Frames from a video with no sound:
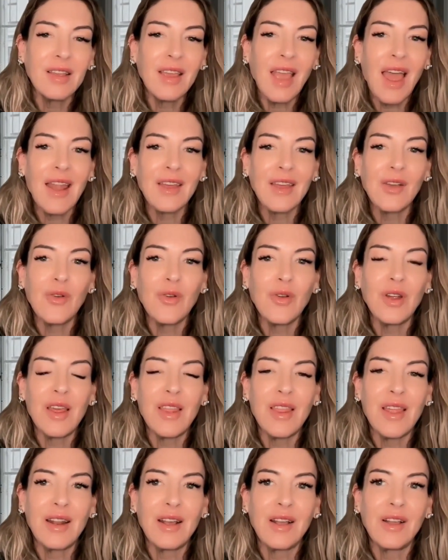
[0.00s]

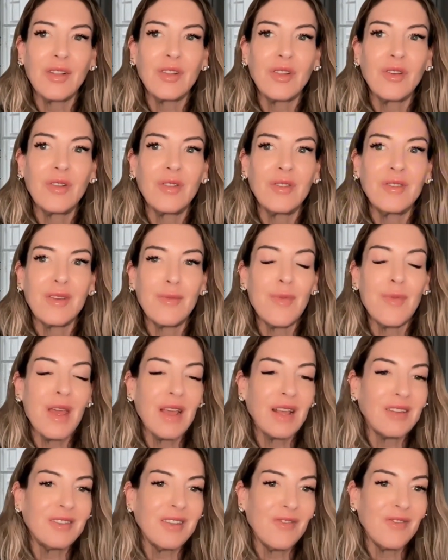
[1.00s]
category that includes a
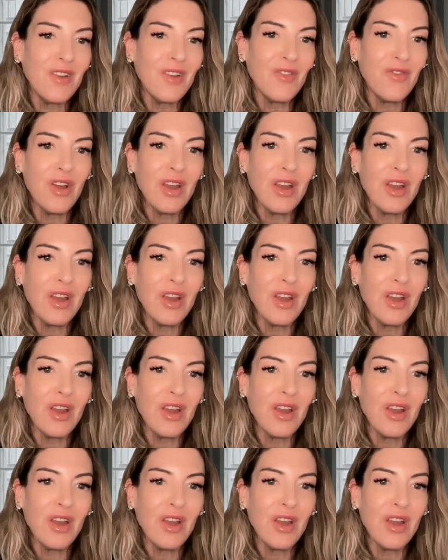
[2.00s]
mix of